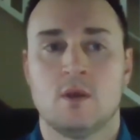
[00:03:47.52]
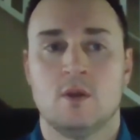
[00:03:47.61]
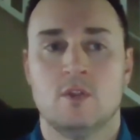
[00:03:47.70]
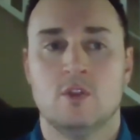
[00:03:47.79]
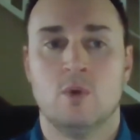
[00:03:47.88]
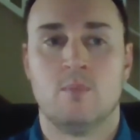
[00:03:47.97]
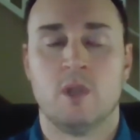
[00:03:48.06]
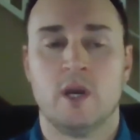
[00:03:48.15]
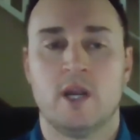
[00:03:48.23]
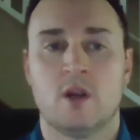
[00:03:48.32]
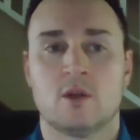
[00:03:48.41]
No
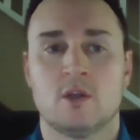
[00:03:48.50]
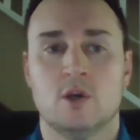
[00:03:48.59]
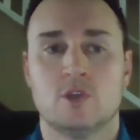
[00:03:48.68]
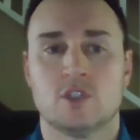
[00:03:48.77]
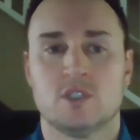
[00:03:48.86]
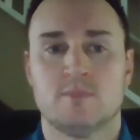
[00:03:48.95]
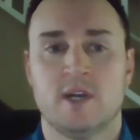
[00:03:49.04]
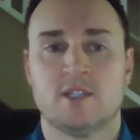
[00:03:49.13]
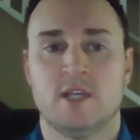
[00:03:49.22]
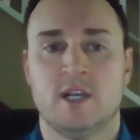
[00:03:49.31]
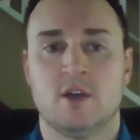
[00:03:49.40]
player, coach, or
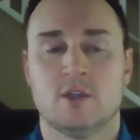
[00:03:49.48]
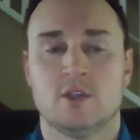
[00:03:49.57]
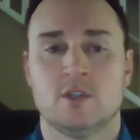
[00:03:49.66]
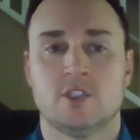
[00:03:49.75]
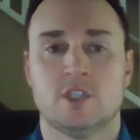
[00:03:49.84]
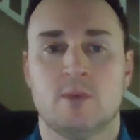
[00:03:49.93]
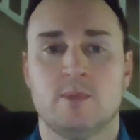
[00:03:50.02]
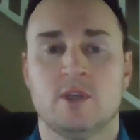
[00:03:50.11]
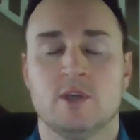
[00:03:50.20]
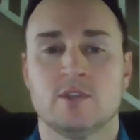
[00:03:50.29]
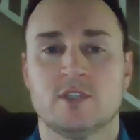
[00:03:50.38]
spectator shall be
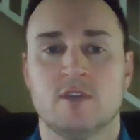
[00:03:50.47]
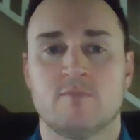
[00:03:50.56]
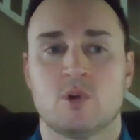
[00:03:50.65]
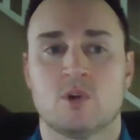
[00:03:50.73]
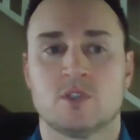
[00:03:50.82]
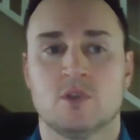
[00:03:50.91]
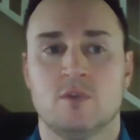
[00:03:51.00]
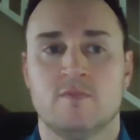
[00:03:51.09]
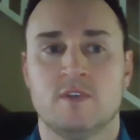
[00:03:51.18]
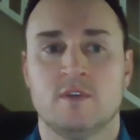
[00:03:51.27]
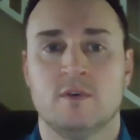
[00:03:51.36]
guilty of personal
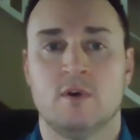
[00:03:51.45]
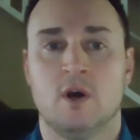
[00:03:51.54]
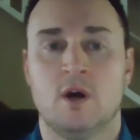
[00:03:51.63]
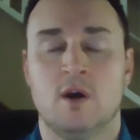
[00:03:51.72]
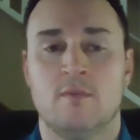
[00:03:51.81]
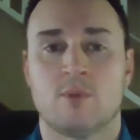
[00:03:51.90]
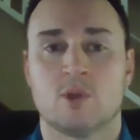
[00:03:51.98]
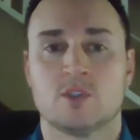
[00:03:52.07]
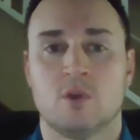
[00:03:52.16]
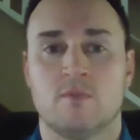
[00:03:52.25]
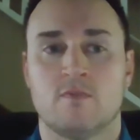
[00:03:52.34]

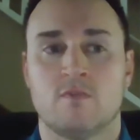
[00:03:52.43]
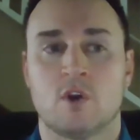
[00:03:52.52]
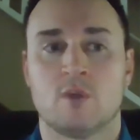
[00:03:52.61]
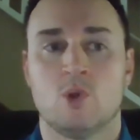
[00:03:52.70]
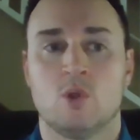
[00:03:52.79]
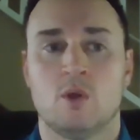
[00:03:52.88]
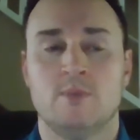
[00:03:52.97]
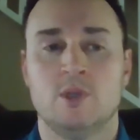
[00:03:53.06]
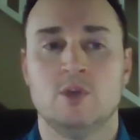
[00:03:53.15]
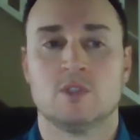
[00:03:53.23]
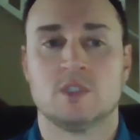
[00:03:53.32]
verbal
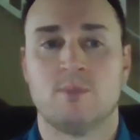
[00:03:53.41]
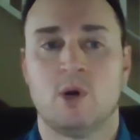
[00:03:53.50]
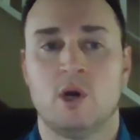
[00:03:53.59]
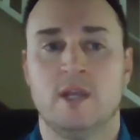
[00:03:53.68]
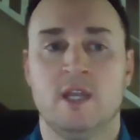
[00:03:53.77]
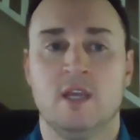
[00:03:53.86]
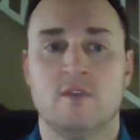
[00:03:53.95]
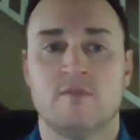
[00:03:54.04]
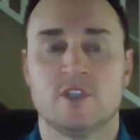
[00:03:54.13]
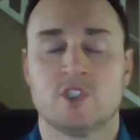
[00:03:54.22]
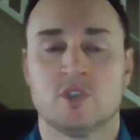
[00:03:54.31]
abuse upon any
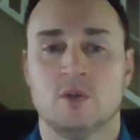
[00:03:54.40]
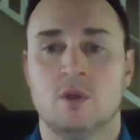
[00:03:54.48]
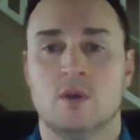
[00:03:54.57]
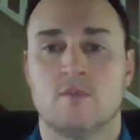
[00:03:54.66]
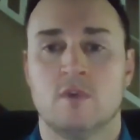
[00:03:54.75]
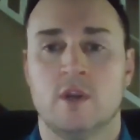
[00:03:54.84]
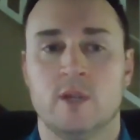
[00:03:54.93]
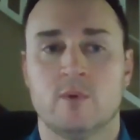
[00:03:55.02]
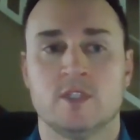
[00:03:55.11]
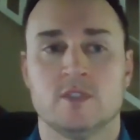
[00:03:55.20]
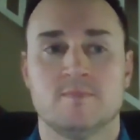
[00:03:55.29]
official for any
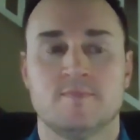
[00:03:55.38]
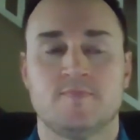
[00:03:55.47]
reason.